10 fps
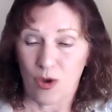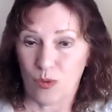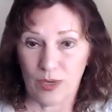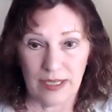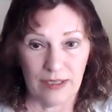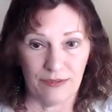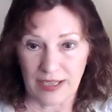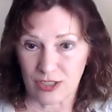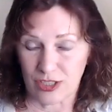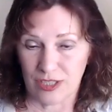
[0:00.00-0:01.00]
or an
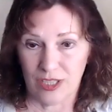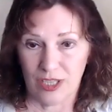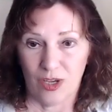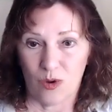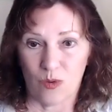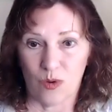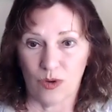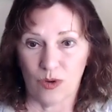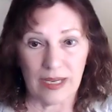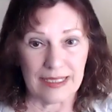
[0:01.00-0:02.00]
infection
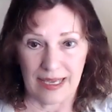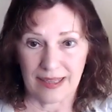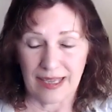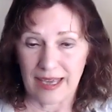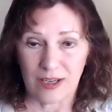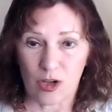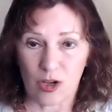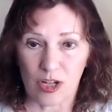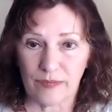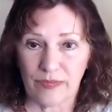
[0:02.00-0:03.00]
or a death at
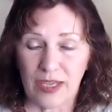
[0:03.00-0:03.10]
all.